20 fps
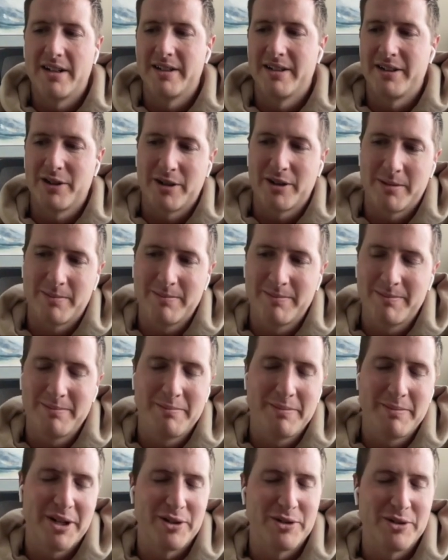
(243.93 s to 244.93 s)
and you're
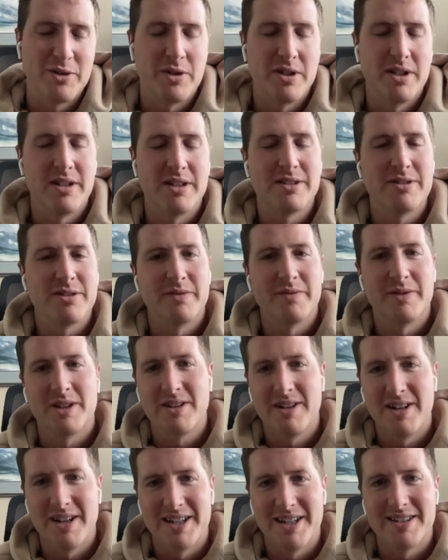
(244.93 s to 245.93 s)
better suited to serve the
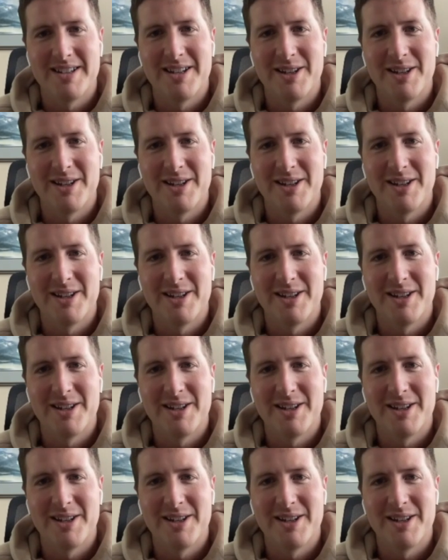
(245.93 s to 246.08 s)
clients